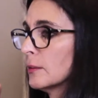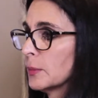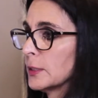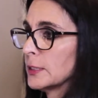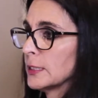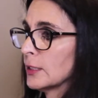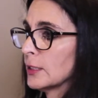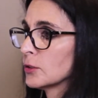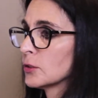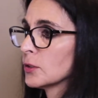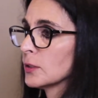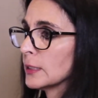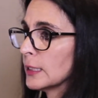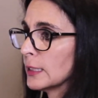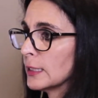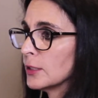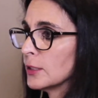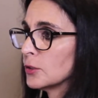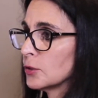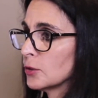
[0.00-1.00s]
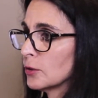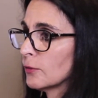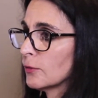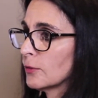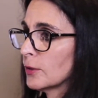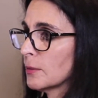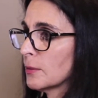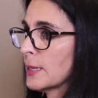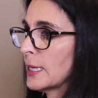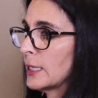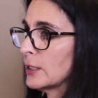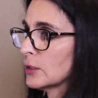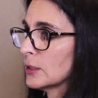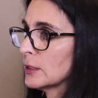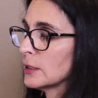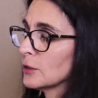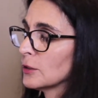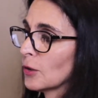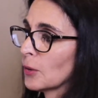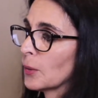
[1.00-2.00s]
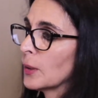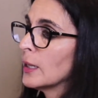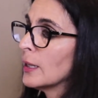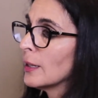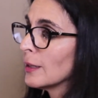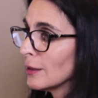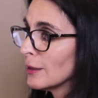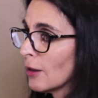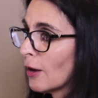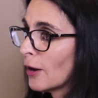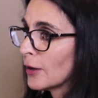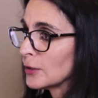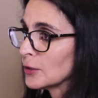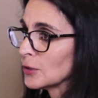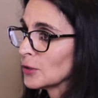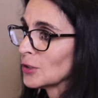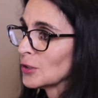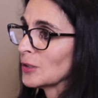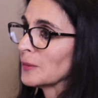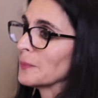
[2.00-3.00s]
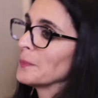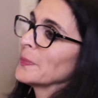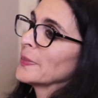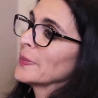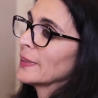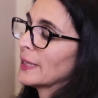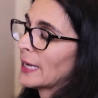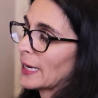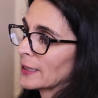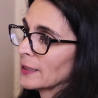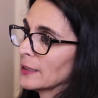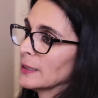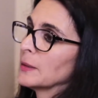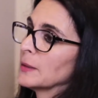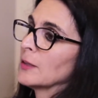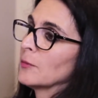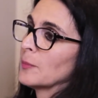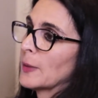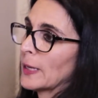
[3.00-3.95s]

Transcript: potentially an issue for the patient. So long term, that can give